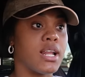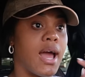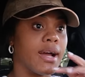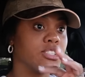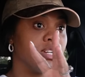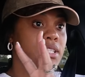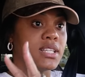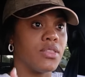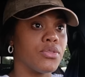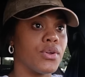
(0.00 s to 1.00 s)
I actually
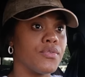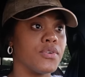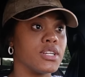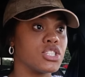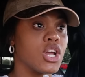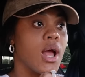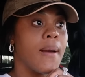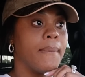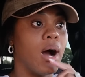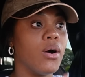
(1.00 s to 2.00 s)
did three fish
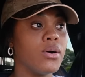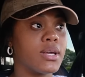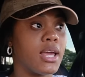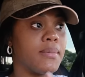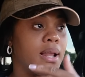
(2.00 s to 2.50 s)
my uncle came